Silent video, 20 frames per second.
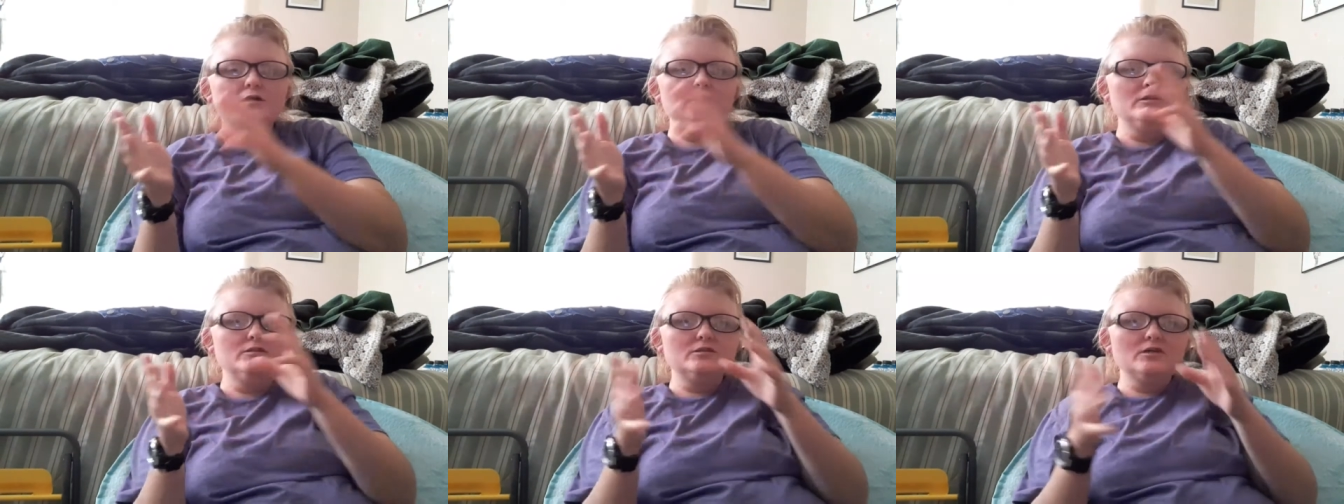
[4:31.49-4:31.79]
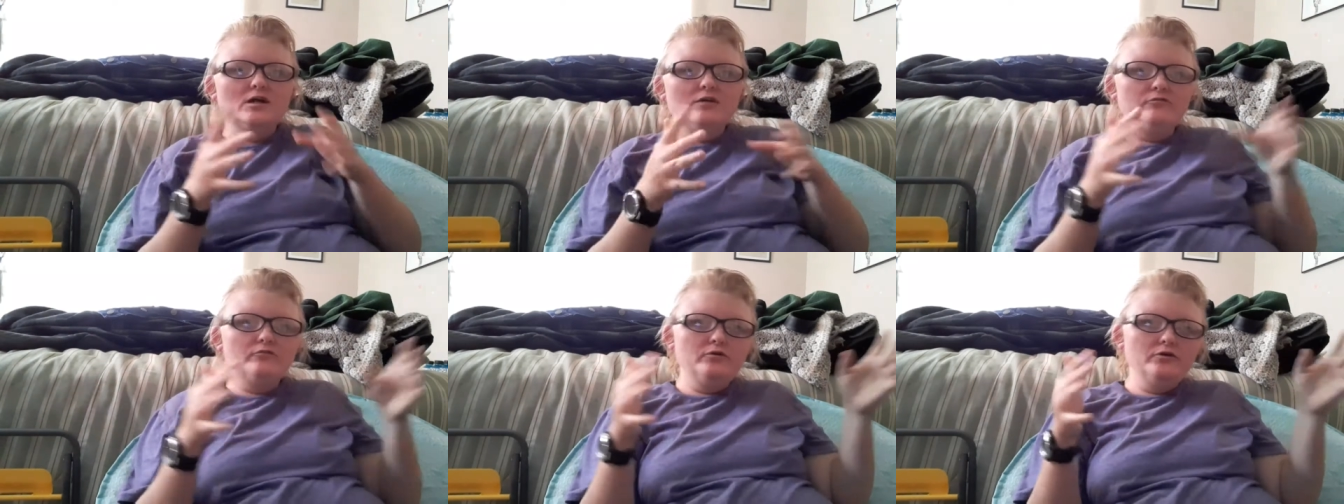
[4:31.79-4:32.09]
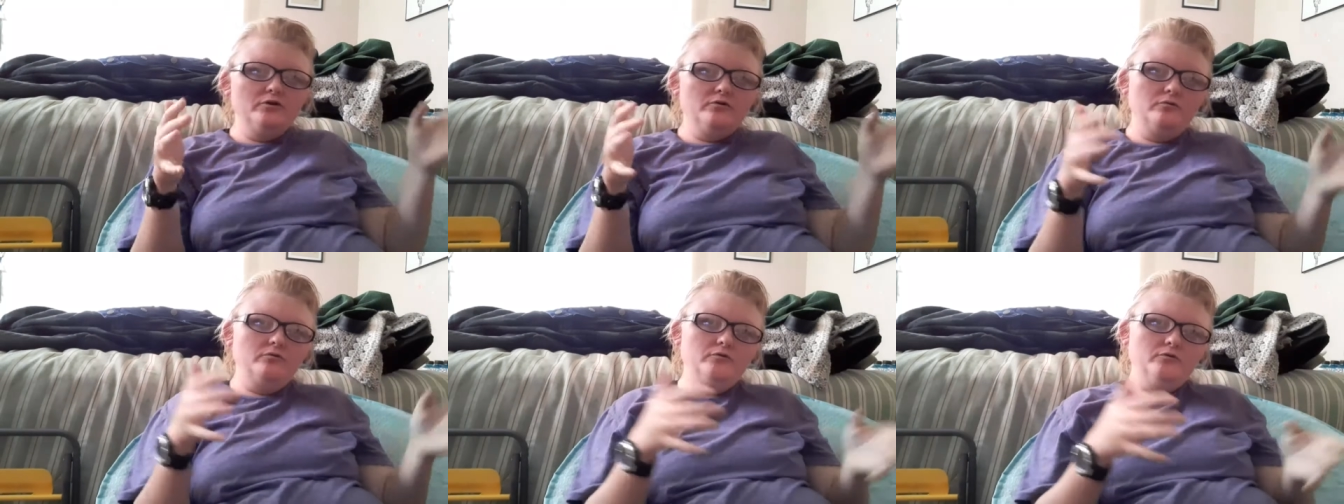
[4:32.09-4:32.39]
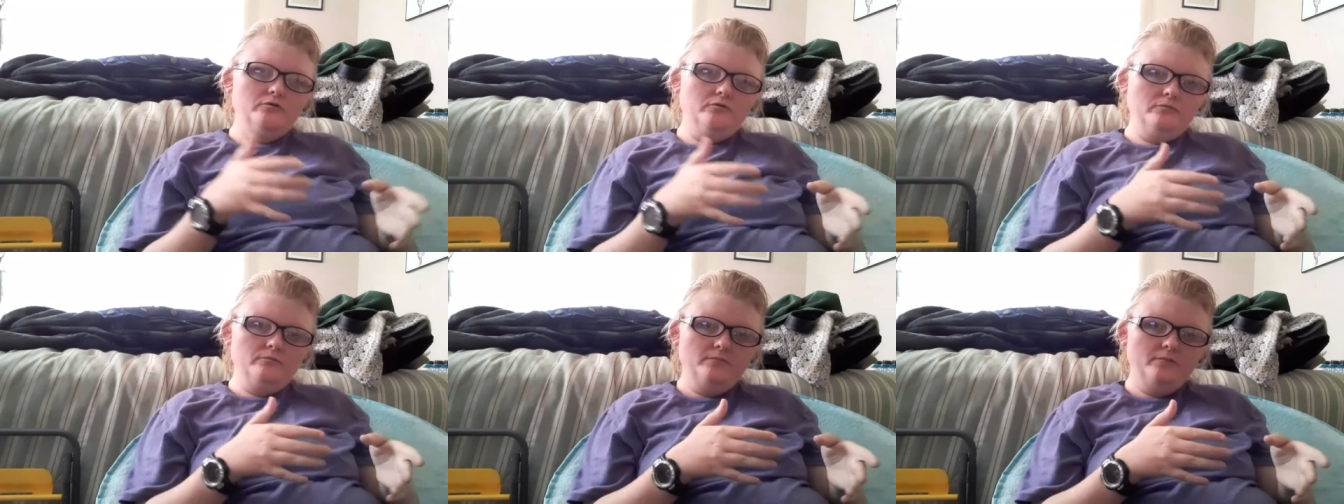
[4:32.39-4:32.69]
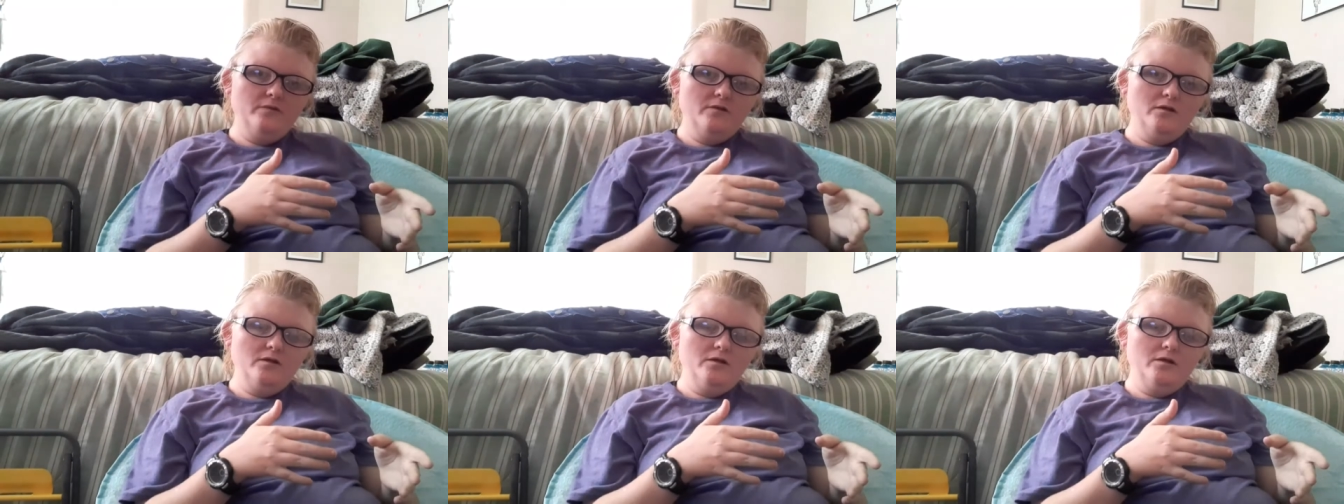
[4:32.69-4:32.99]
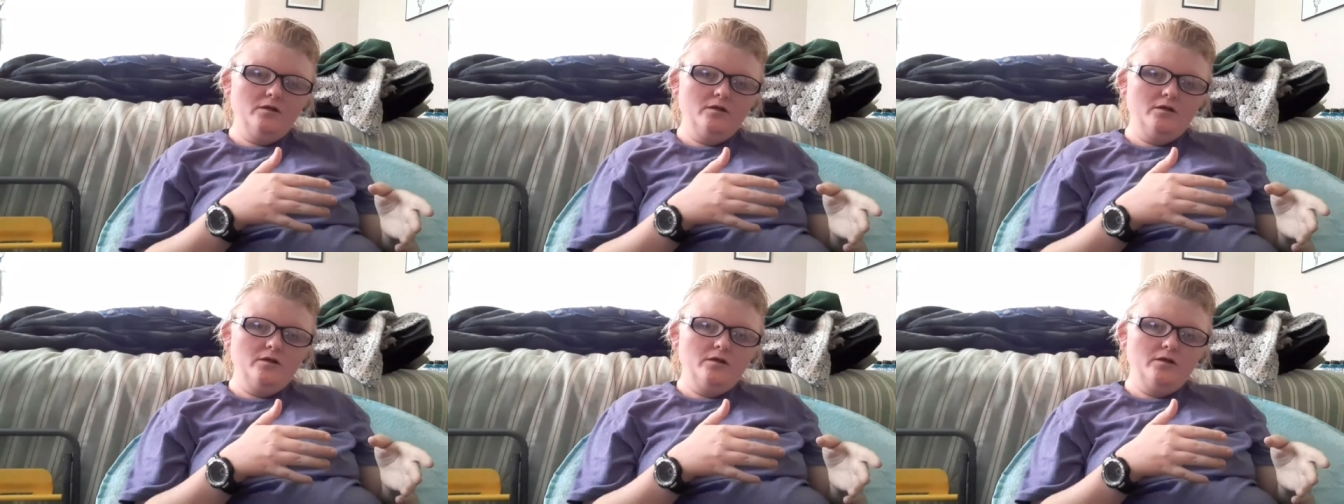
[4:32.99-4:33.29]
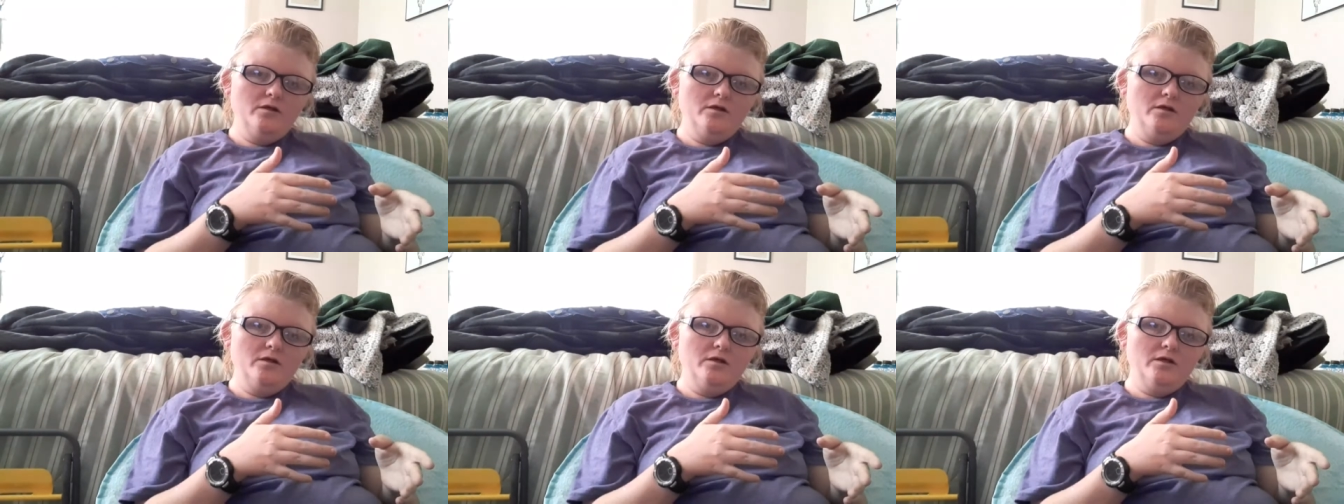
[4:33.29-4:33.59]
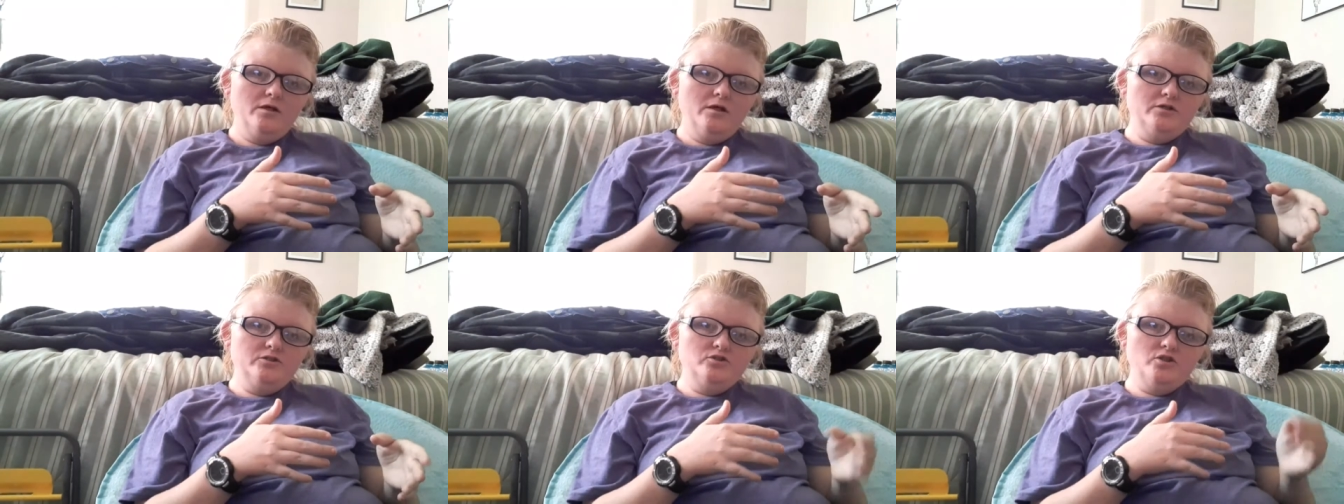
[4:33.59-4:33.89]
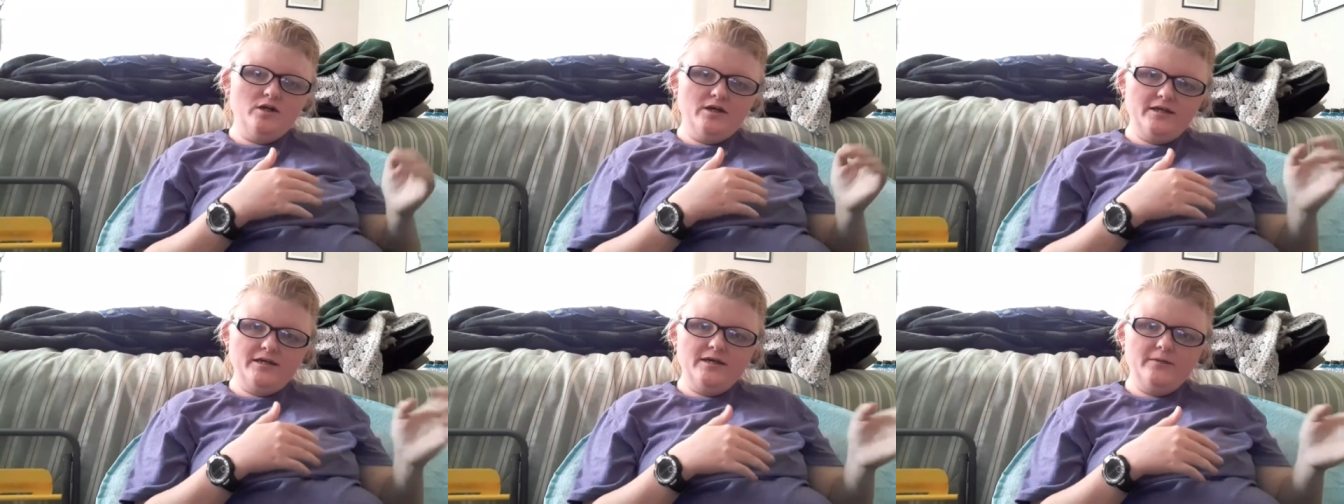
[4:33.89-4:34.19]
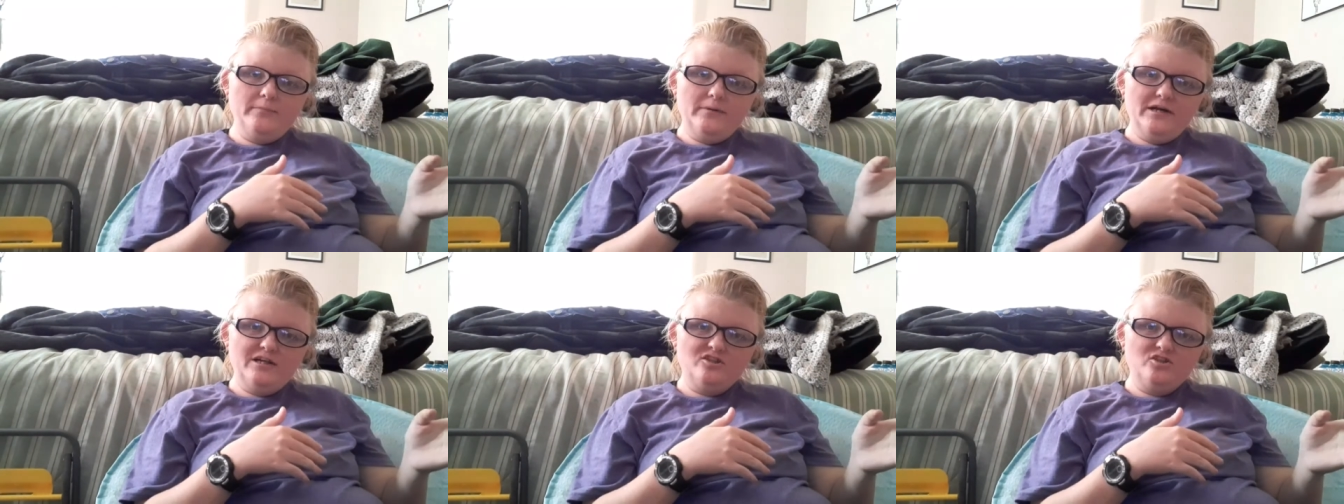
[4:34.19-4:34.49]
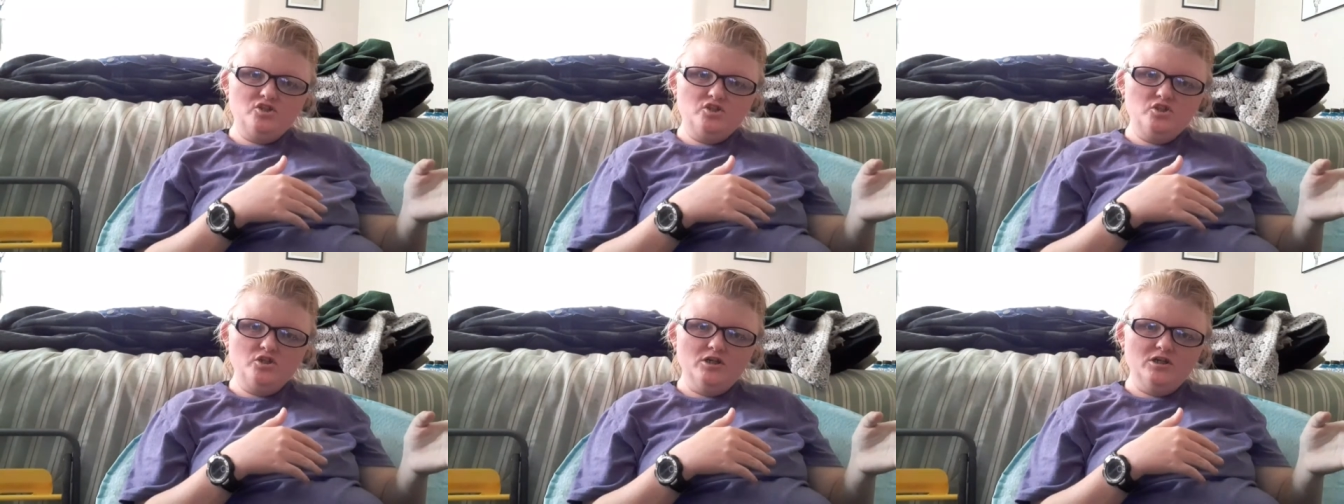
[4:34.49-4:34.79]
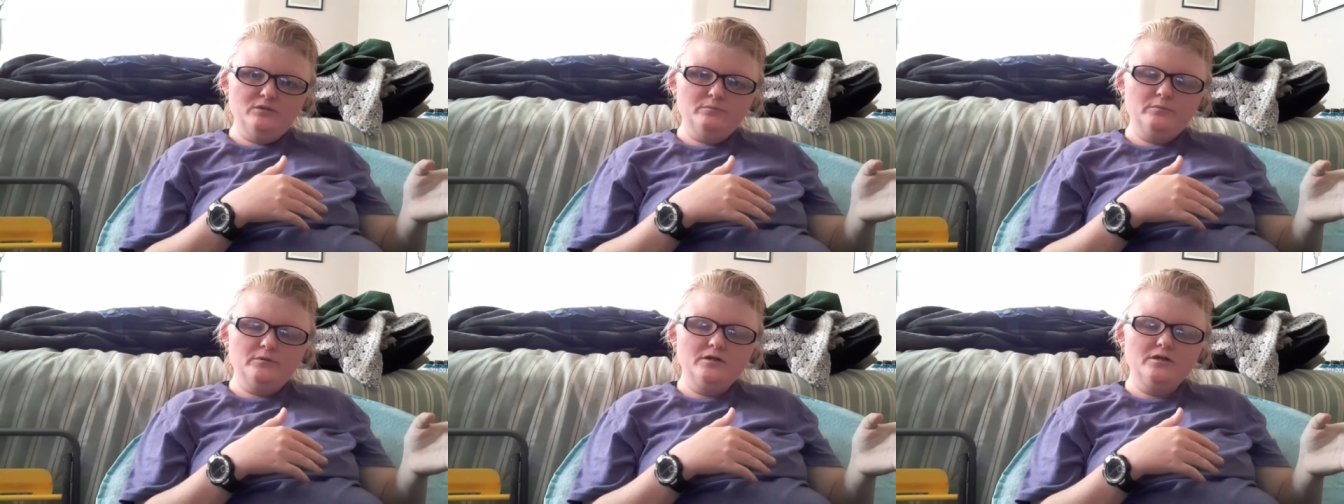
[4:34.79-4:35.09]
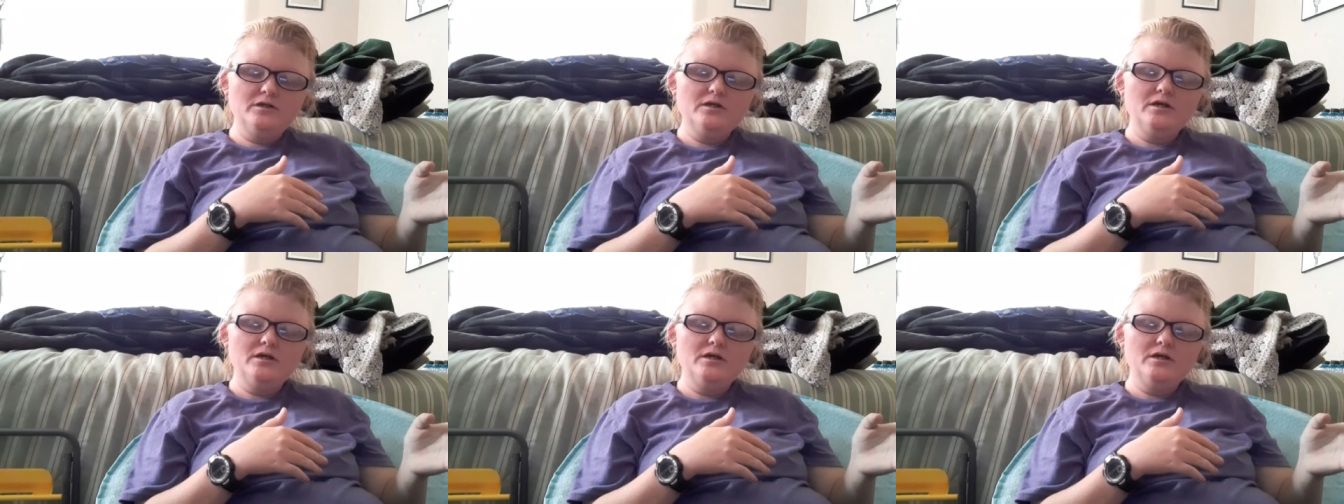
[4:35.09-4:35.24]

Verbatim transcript: Discovery crew is trying to get back the ship.